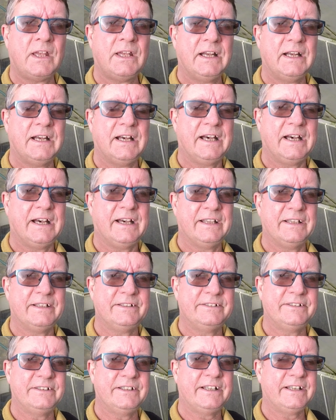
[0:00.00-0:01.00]

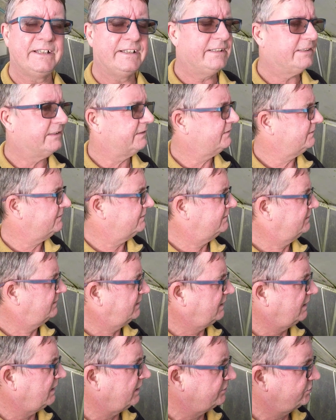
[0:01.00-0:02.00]
and
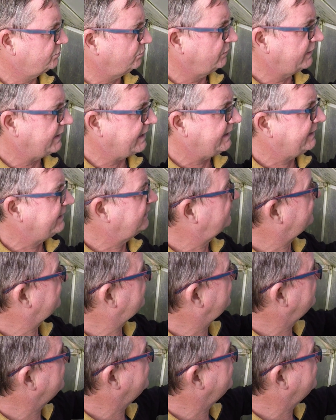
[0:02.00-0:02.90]
I shall get and